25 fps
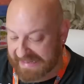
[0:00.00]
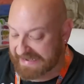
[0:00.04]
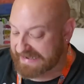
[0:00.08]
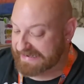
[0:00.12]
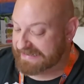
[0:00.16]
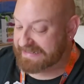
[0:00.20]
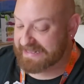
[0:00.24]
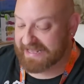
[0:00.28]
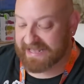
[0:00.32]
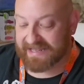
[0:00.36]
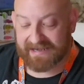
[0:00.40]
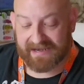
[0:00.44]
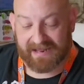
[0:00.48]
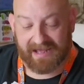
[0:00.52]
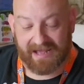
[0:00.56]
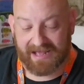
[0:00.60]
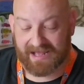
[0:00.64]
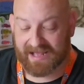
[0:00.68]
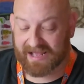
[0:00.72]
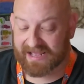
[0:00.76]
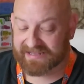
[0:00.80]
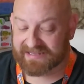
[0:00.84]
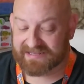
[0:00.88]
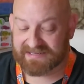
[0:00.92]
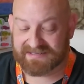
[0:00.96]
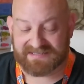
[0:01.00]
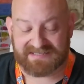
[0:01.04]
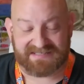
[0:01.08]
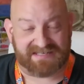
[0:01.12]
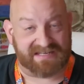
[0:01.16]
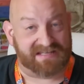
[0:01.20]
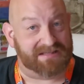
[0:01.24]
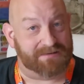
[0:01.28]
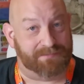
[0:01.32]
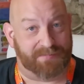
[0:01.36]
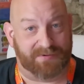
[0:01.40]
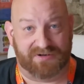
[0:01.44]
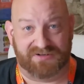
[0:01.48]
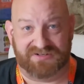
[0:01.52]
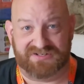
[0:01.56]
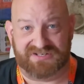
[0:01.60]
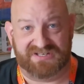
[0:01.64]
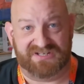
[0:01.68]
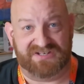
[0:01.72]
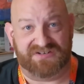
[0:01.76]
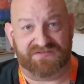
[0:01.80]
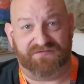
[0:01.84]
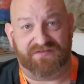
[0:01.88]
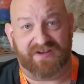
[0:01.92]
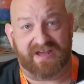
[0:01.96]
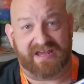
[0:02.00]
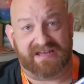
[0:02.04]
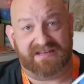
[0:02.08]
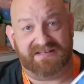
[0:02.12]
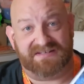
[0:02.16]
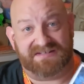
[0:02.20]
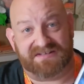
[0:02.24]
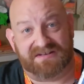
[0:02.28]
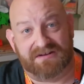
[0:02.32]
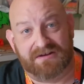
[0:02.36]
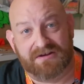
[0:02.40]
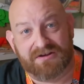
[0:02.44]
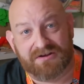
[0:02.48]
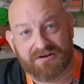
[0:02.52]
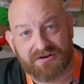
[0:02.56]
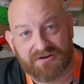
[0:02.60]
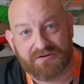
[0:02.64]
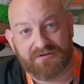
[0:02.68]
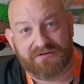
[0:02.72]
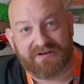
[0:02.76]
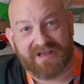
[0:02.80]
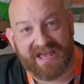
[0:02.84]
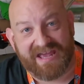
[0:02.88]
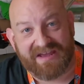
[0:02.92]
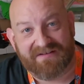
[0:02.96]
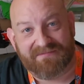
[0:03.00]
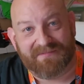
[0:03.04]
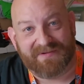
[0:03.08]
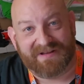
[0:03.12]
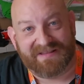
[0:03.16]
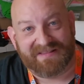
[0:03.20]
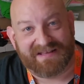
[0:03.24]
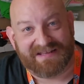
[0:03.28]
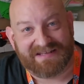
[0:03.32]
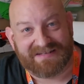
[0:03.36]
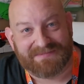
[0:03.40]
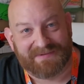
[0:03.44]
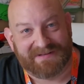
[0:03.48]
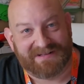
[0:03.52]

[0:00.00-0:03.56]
And again, I, I can see the person's face who gave me this,